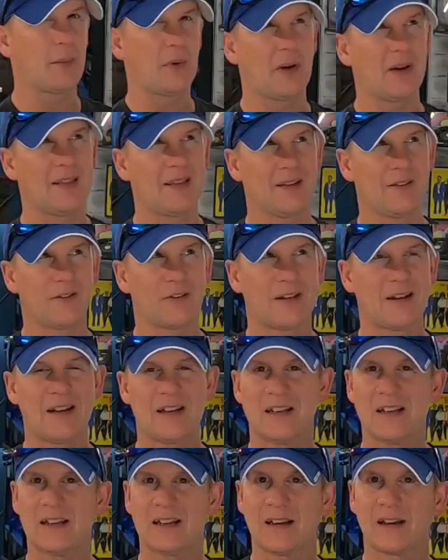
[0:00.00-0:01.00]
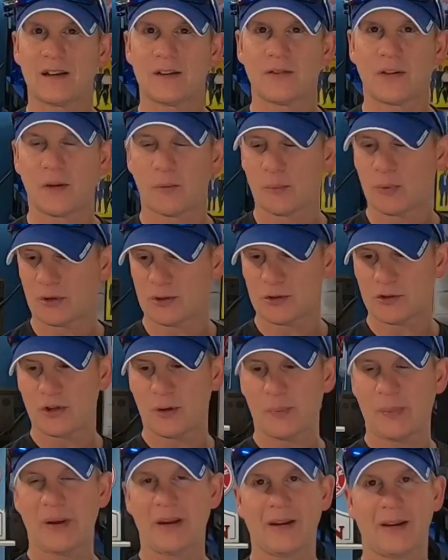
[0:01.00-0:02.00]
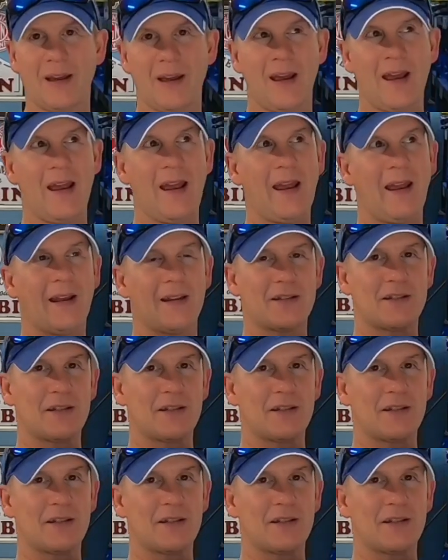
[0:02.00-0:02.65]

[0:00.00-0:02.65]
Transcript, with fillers: there, I think, for $18.95 plus shipping. And